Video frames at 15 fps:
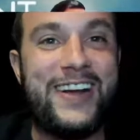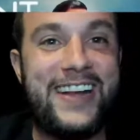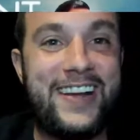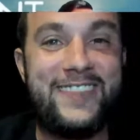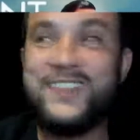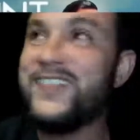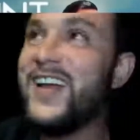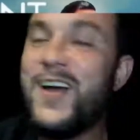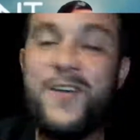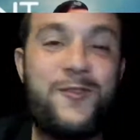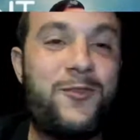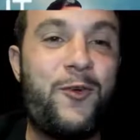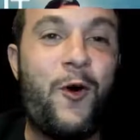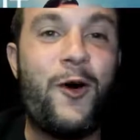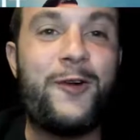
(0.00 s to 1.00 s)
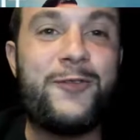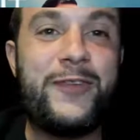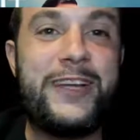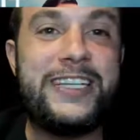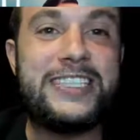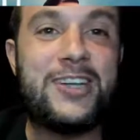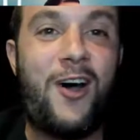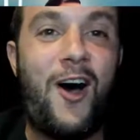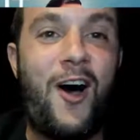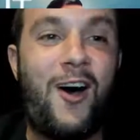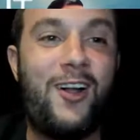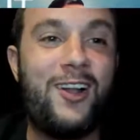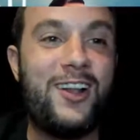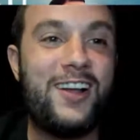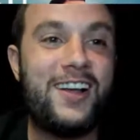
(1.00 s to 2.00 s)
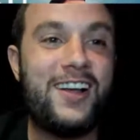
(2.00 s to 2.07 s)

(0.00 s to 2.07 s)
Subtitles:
I'm 4 feet tall.